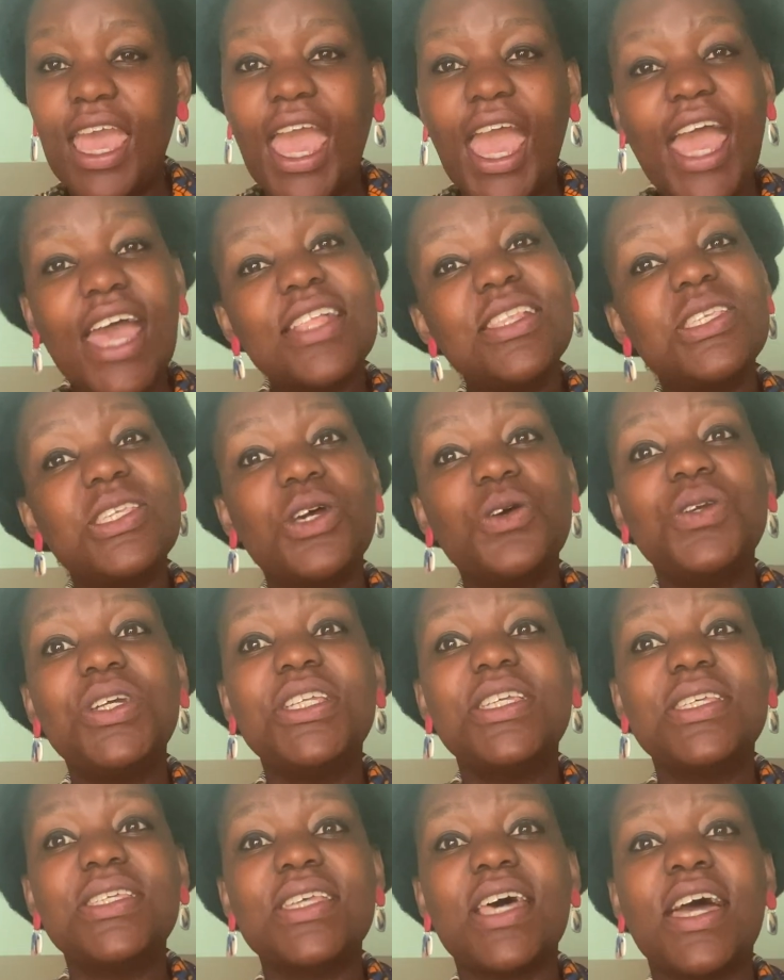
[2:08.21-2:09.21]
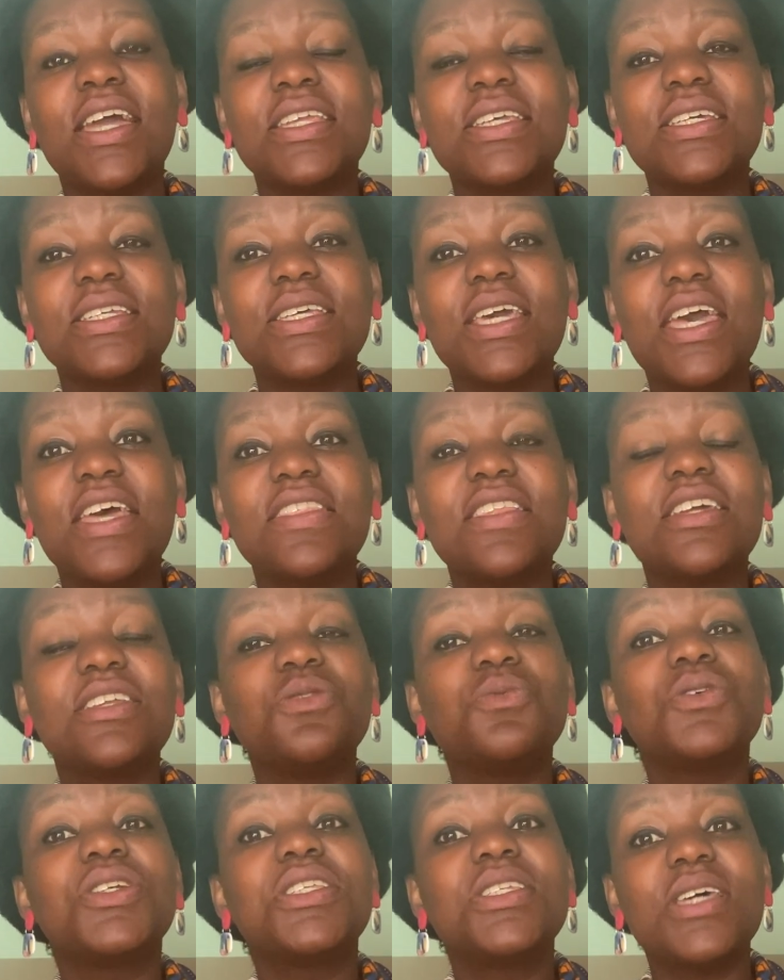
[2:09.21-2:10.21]
and so he decided that it
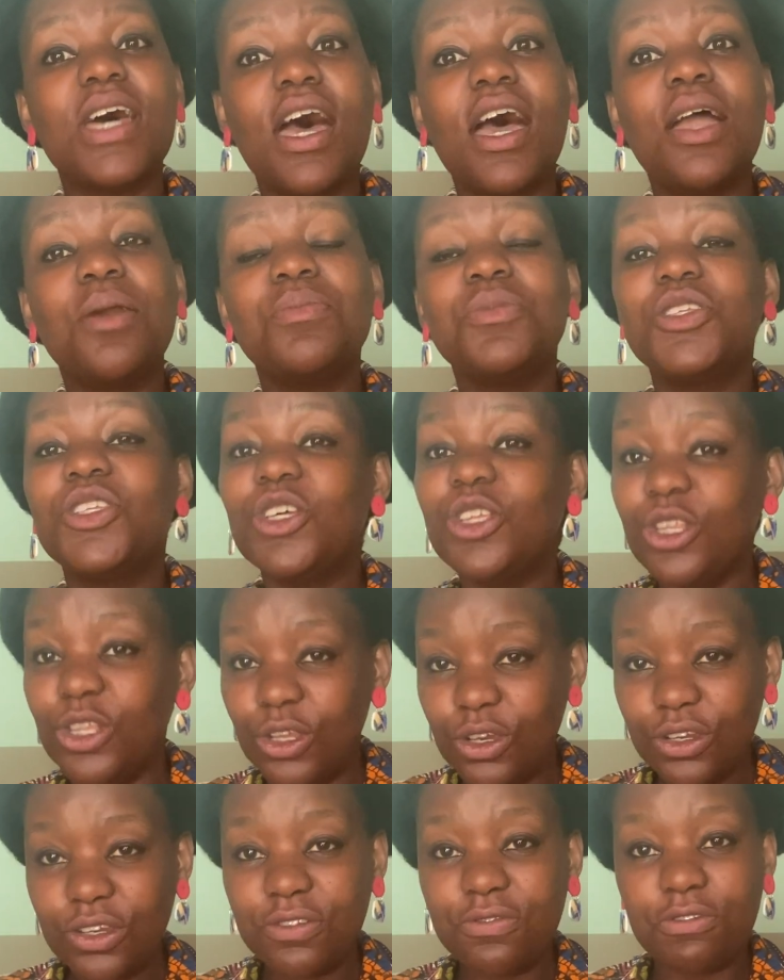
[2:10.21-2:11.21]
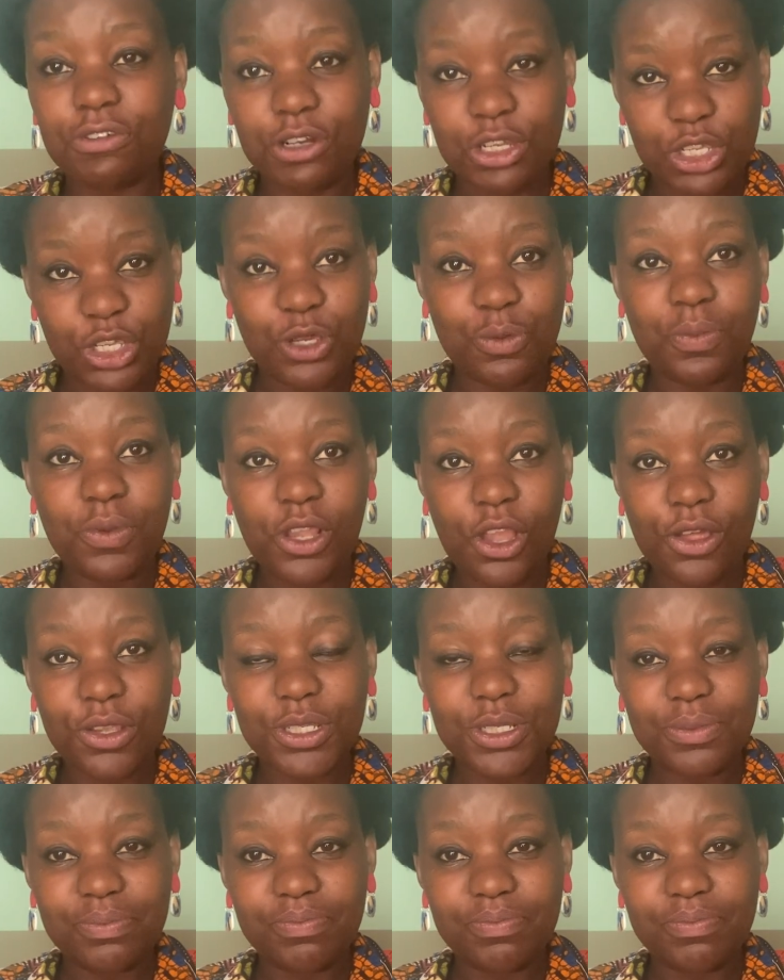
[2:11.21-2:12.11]
was time to look for a new plot.